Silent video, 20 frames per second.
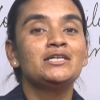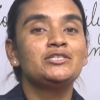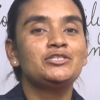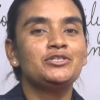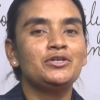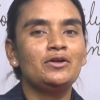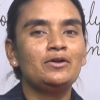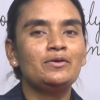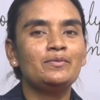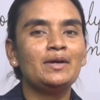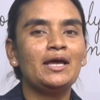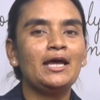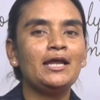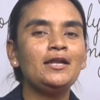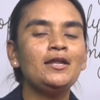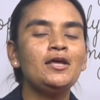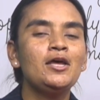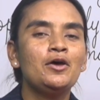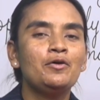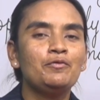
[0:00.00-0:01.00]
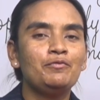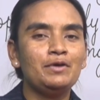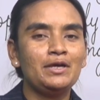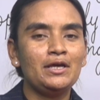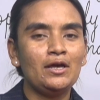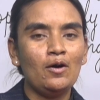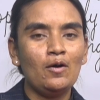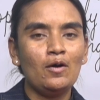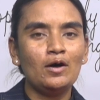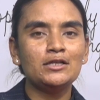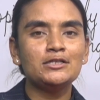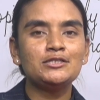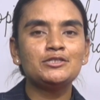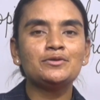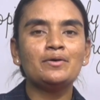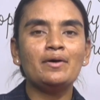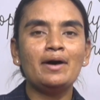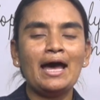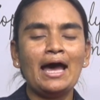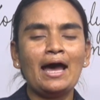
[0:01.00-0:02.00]
Children, we
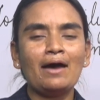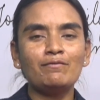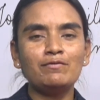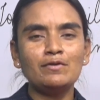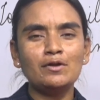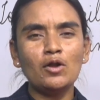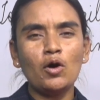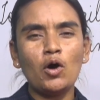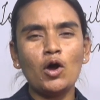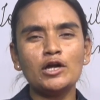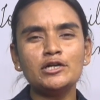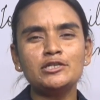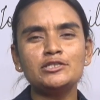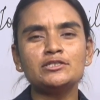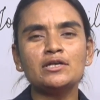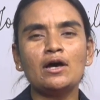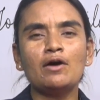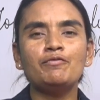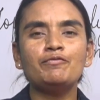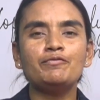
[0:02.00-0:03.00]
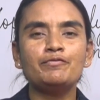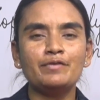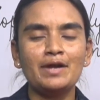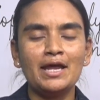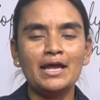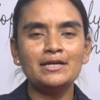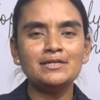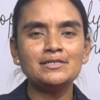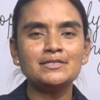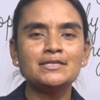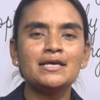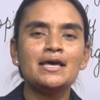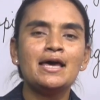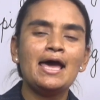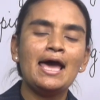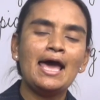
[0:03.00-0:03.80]
also have lots of friends